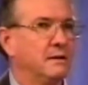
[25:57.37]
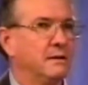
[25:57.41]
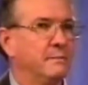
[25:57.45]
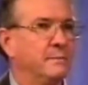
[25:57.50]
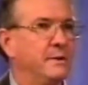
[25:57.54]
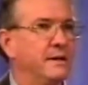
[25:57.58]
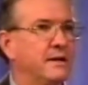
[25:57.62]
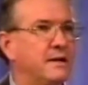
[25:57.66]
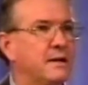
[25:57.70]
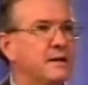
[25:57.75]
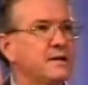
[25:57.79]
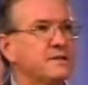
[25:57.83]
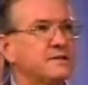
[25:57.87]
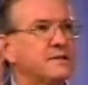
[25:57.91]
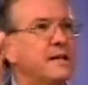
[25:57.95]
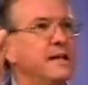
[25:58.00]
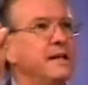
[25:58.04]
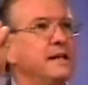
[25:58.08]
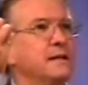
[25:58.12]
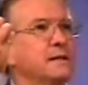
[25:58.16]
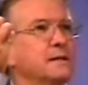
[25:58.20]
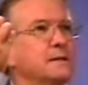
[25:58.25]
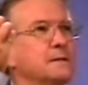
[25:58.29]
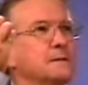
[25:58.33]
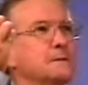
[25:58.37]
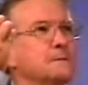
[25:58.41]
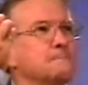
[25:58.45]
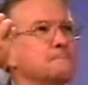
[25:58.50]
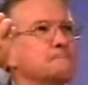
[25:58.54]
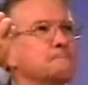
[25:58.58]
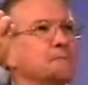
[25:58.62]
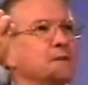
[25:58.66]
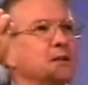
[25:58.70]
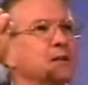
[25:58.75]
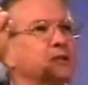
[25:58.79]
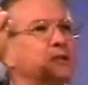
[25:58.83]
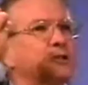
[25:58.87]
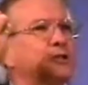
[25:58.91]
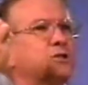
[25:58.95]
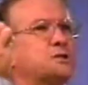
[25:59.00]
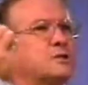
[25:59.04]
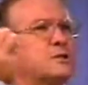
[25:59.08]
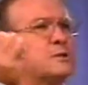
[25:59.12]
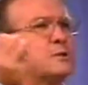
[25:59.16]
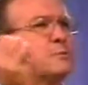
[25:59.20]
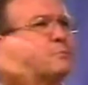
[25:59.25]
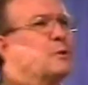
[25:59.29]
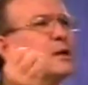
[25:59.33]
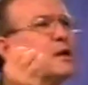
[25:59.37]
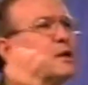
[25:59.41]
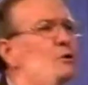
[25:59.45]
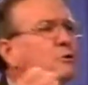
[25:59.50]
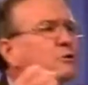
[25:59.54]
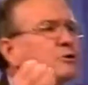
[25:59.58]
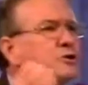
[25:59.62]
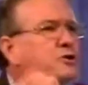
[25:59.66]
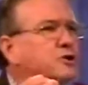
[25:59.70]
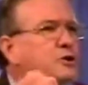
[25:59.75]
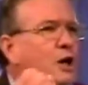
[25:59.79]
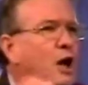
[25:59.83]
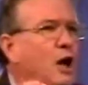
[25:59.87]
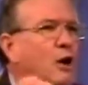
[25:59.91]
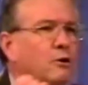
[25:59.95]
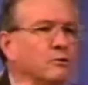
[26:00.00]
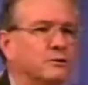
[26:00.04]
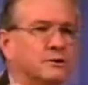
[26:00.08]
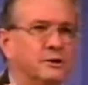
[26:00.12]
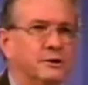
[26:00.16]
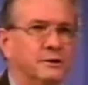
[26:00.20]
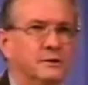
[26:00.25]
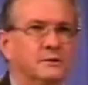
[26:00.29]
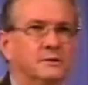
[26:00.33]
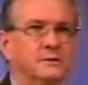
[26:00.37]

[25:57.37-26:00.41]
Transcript: because he sprinkled salt